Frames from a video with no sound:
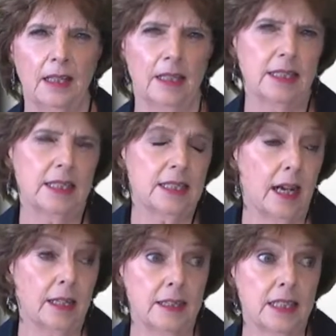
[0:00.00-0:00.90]
that
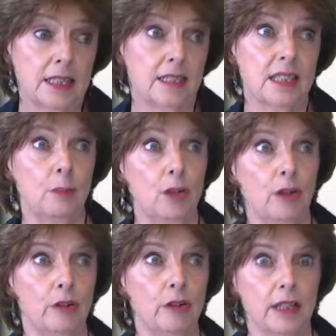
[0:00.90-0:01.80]
start as small
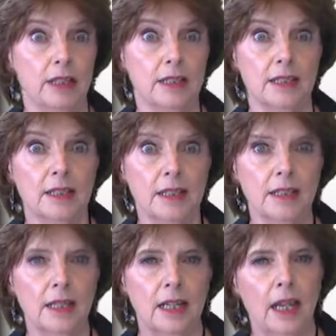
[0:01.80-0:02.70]
annoyances
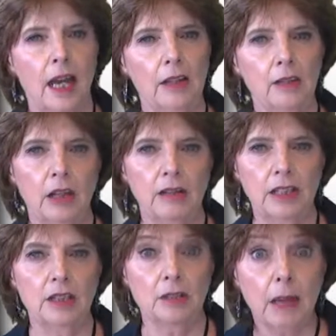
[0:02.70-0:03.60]
and grow
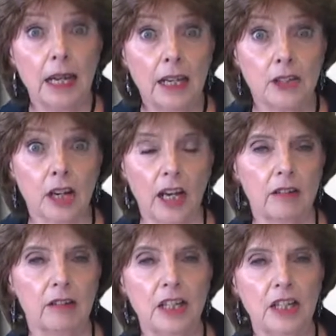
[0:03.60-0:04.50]
into major
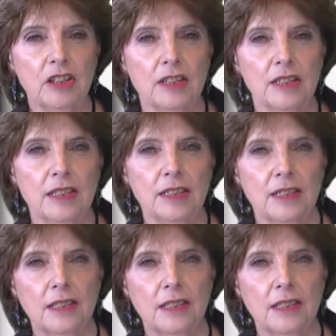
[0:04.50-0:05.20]
aggravations.